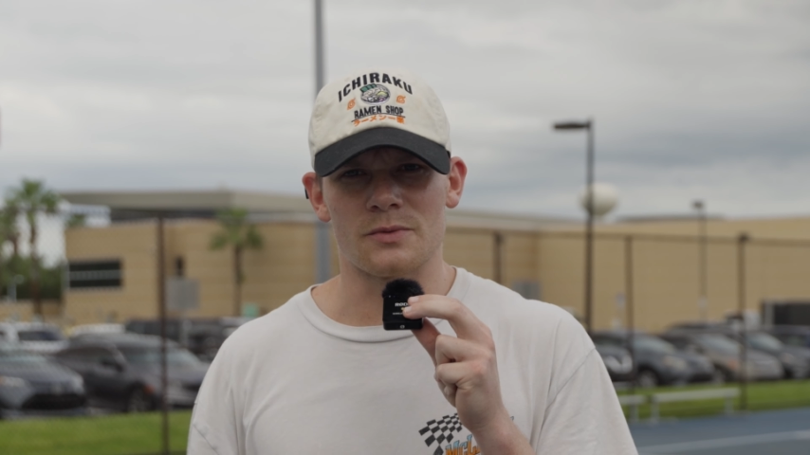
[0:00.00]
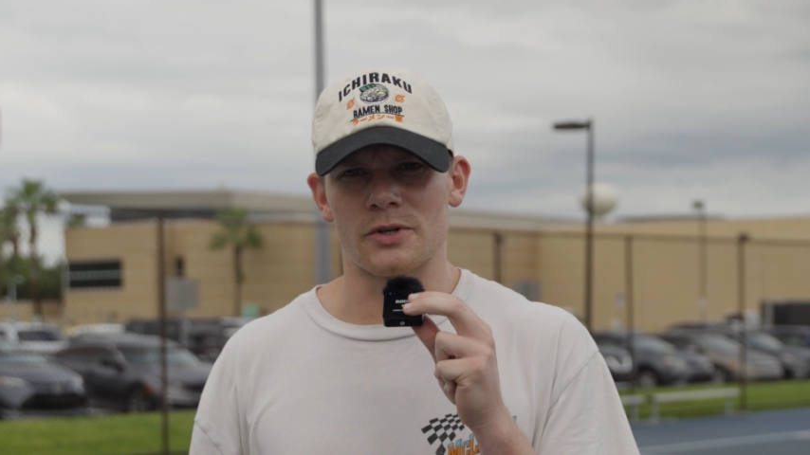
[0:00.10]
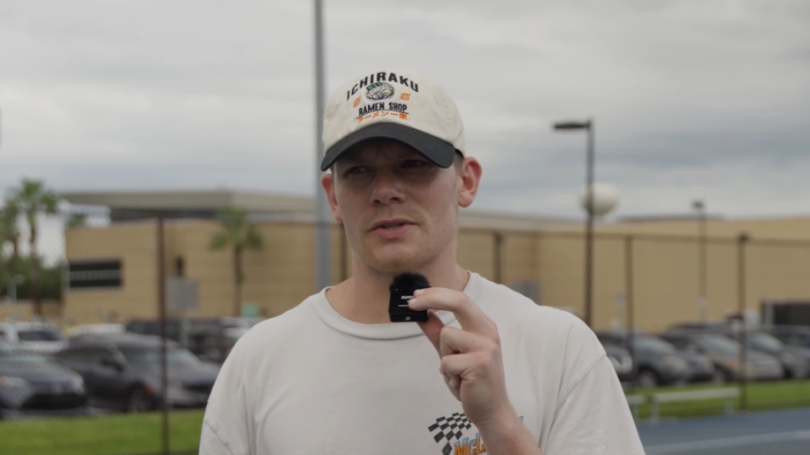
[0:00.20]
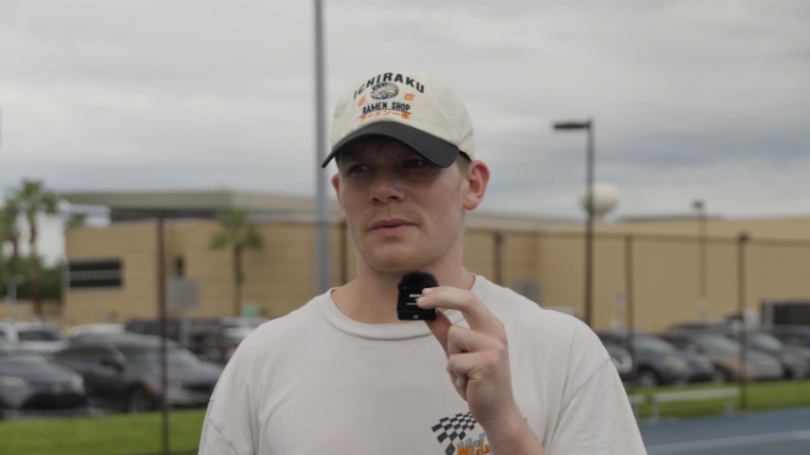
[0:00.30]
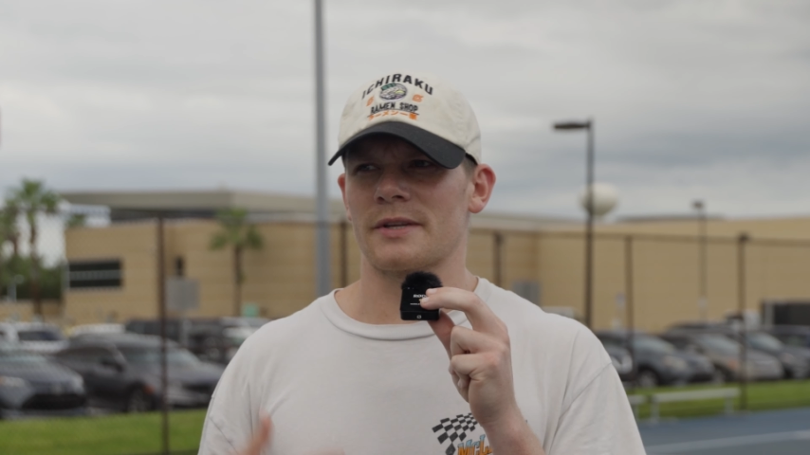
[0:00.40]
We
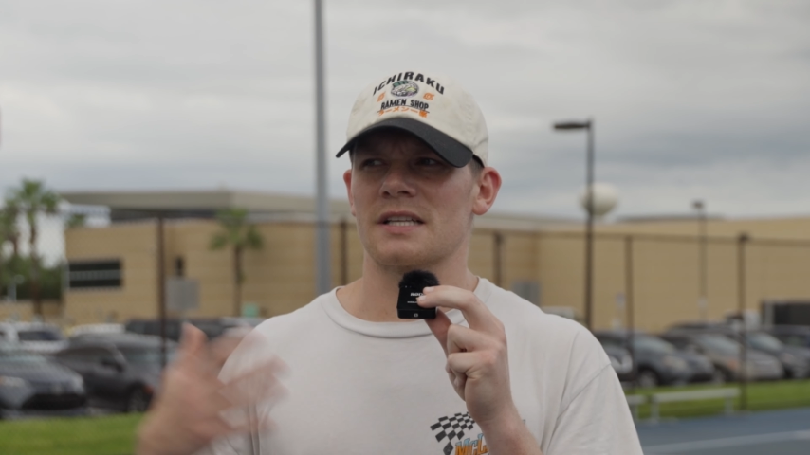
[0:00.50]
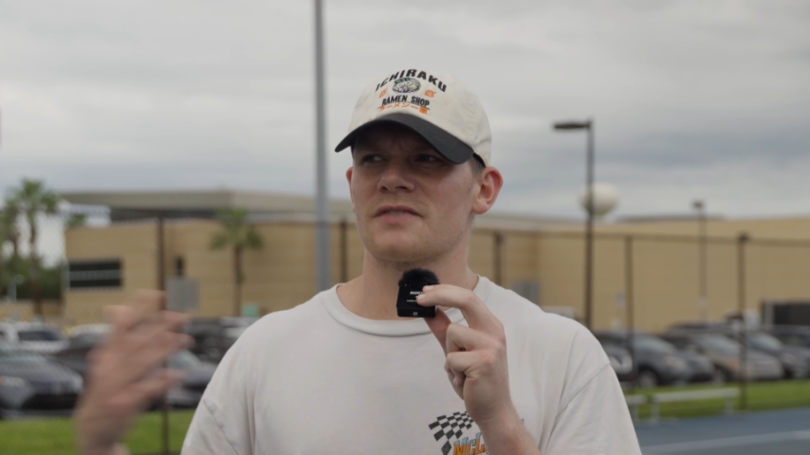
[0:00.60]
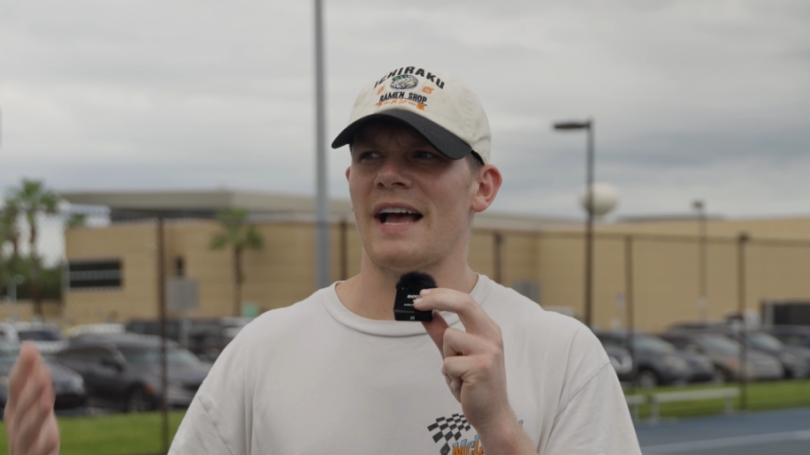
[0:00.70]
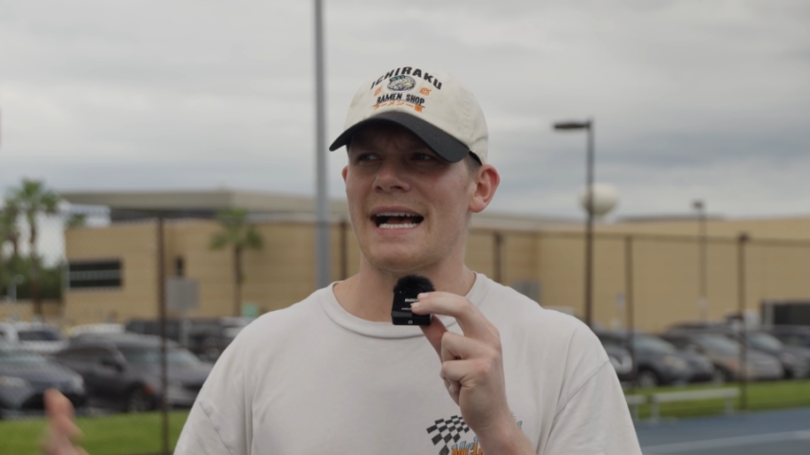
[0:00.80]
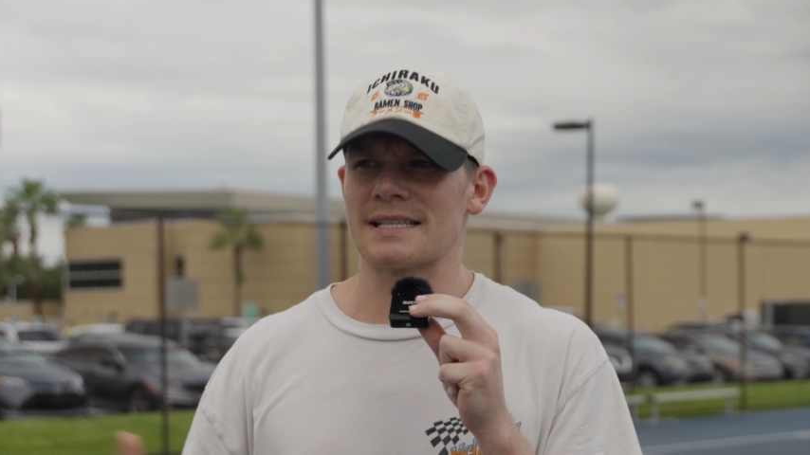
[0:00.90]
do something that's
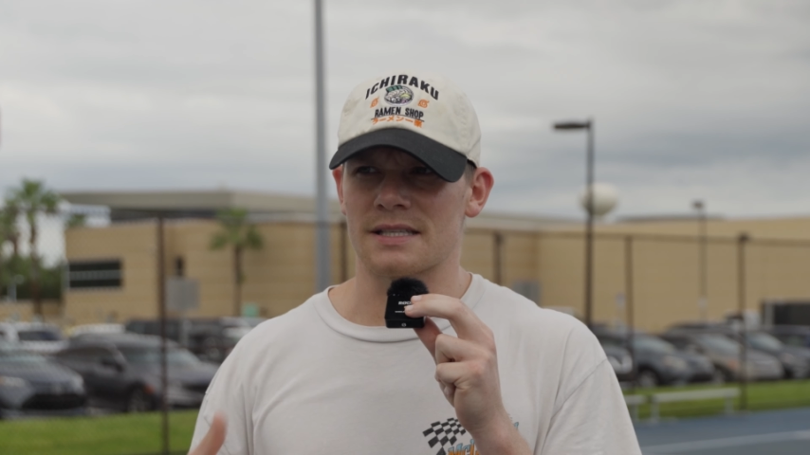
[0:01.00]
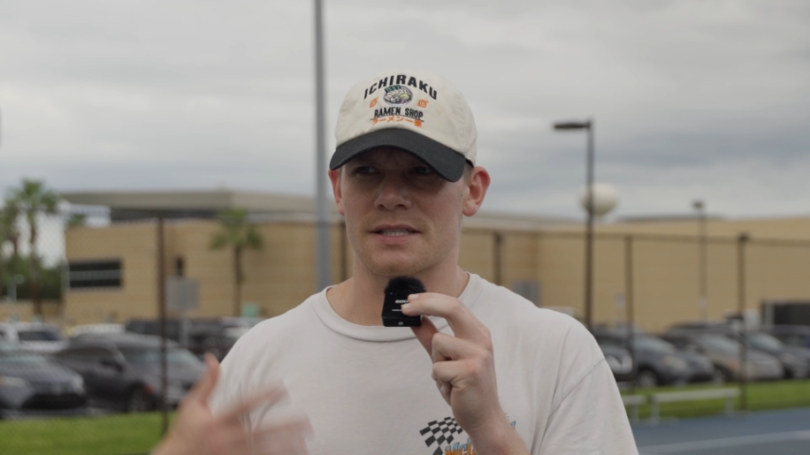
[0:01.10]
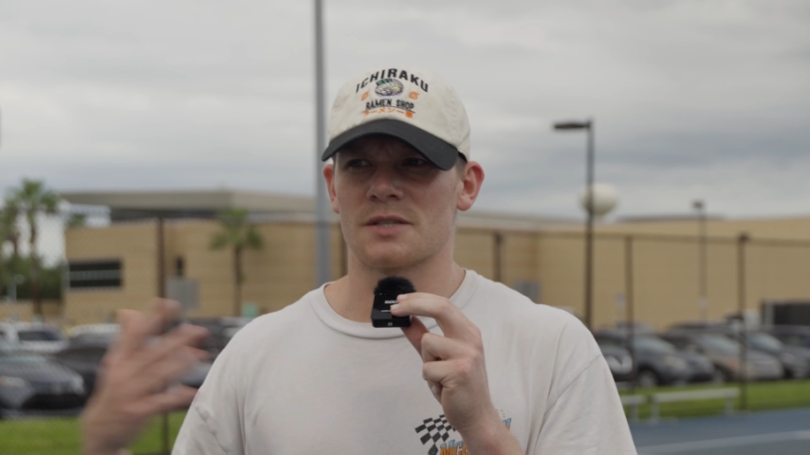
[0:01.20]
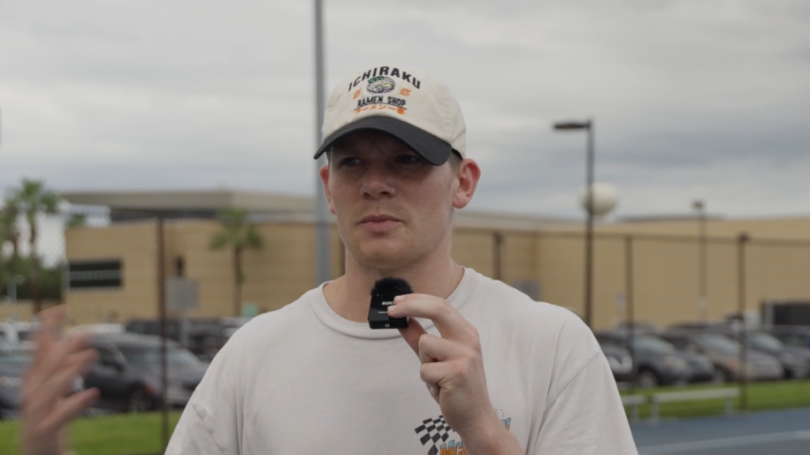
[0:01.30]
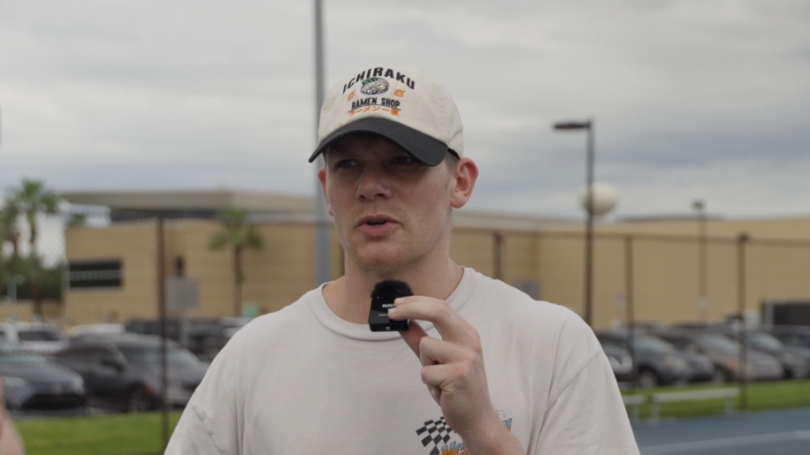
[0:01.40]
fast, that's
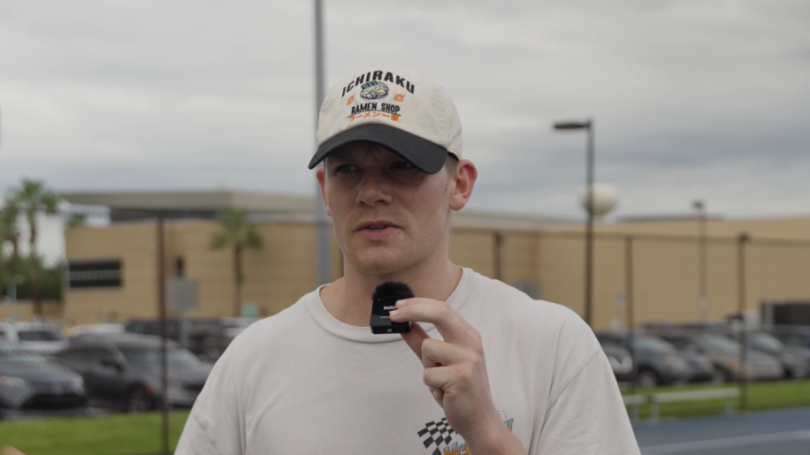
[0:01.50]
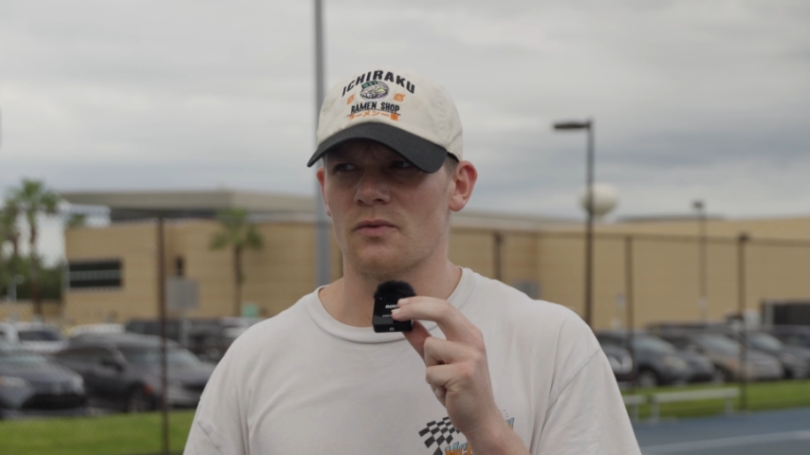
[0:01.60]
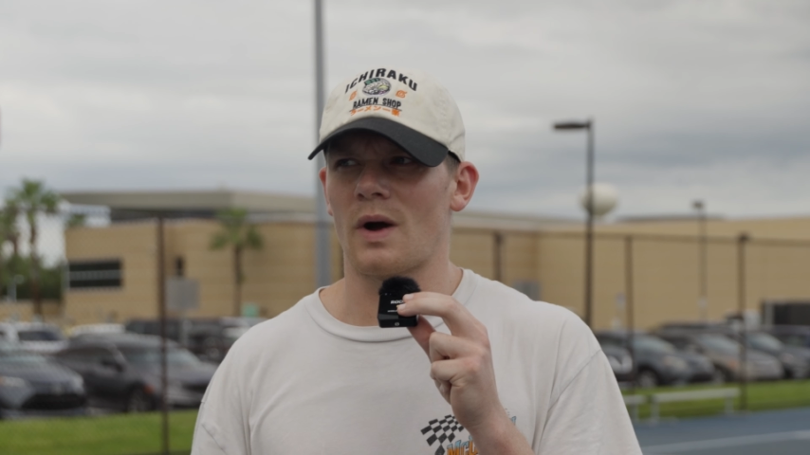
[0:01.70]
explosive.